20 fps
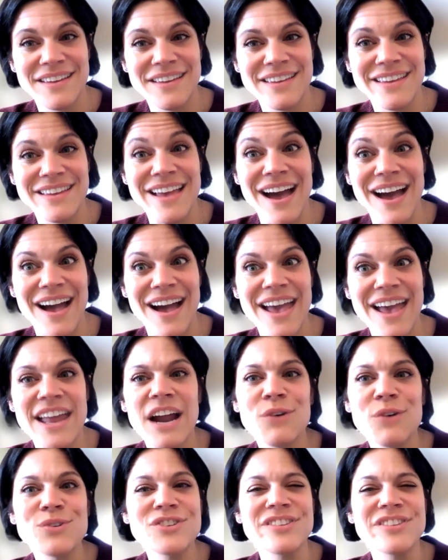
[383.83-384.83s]
Yeah. And
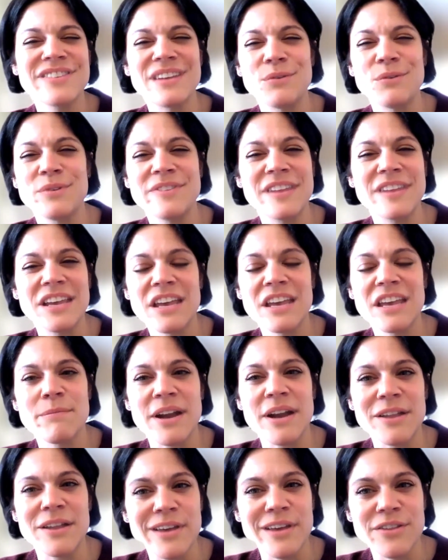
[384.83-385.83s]
I was thinking
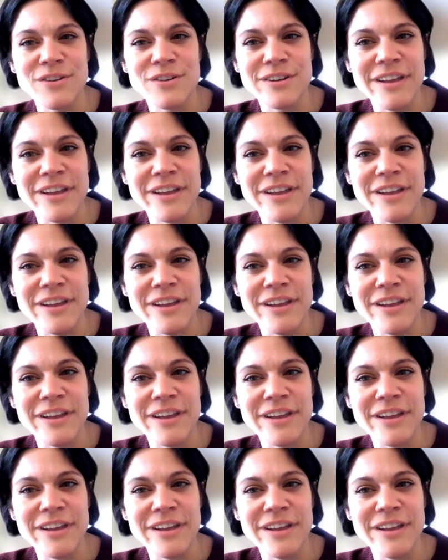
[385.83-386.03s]
about it the other